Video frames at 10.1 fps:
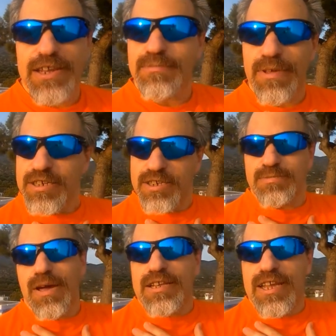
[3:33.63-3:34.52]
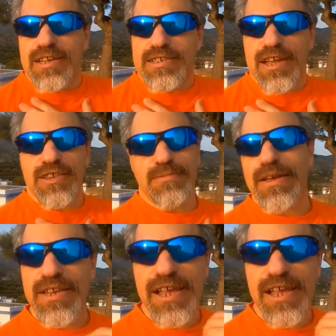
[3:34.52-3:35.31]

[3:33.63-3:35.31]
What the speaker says: But that's just my take on the matter.